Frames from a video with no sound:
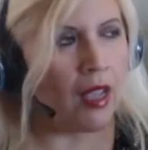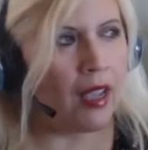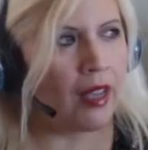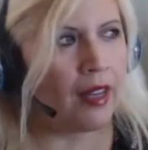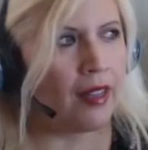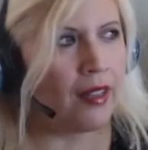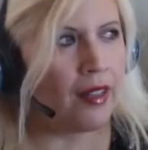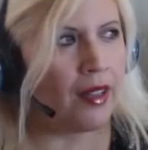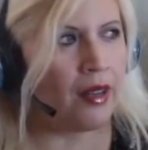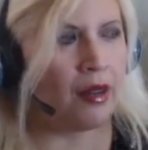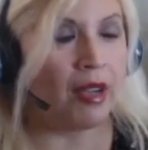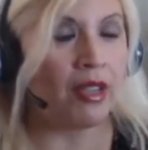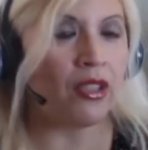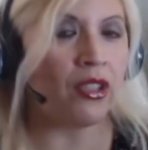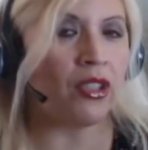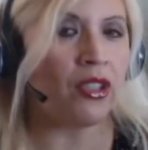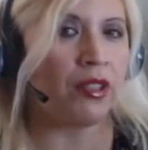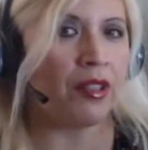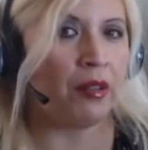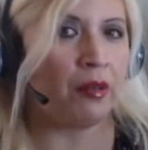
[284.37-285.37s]
And, you know, I
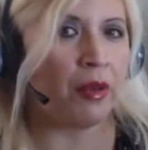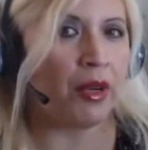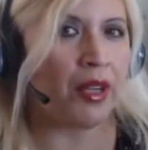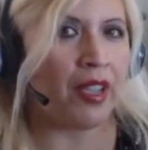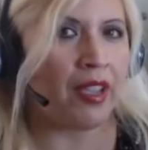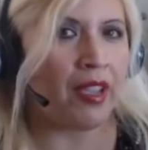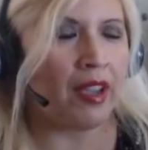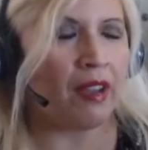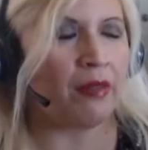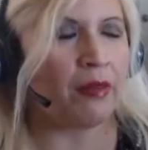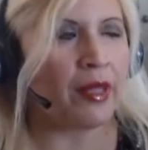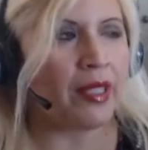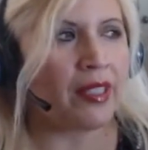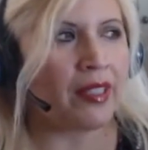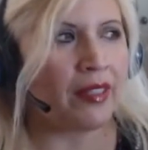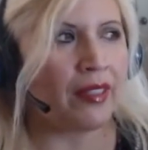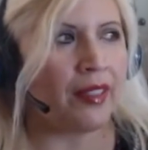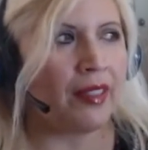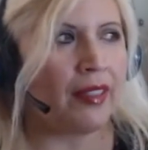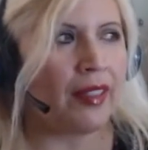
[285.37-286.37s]
just started working out
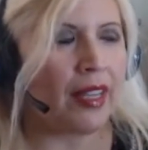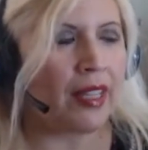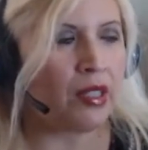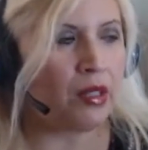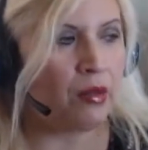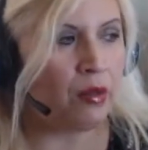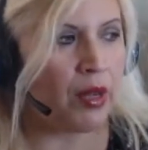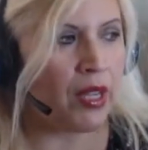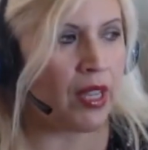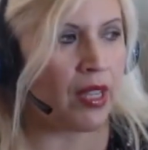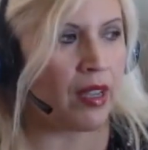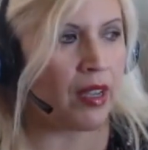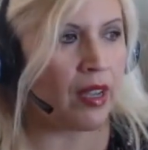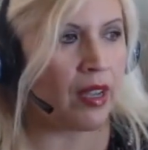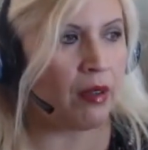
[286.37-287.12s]
recently last week.